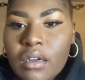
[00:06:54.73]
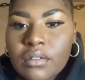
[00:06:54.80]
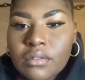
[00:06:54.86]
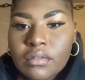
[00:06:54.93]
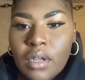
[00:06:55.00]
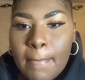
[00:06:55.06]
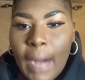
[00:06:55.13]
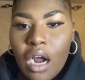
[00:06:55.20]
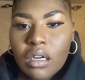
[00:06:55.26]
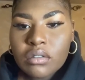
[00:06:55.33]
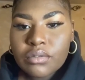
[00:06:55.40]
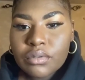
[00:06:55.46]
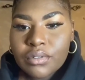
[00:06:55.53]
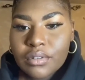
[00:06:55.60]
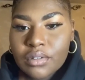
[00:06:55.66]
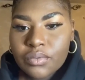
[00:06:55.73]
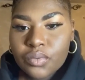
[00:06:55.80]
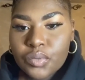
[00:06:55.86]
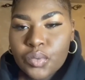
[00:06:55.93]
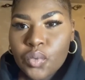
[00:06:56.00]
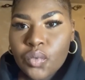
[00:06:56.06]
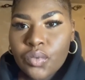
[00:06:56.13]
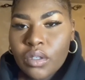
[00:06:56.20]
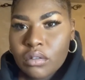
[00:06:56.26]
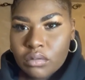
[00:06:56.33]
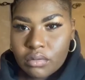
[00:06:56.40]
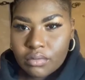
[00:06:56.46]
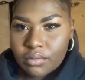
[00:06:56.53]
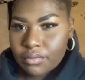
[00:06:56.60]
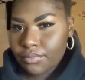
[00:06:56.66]
Like, comment, and
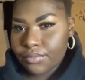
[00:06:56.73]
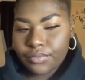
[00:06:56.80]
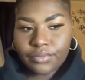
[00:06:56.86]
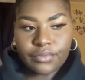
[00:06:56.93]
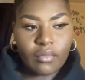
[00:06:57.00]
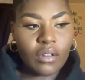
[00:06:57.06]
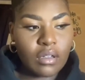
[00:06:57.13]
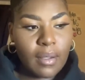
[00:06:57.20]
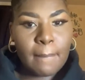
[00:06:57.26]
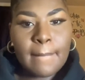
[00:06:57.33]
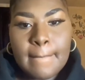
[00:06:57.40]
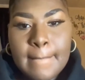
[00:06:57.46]
subscribe.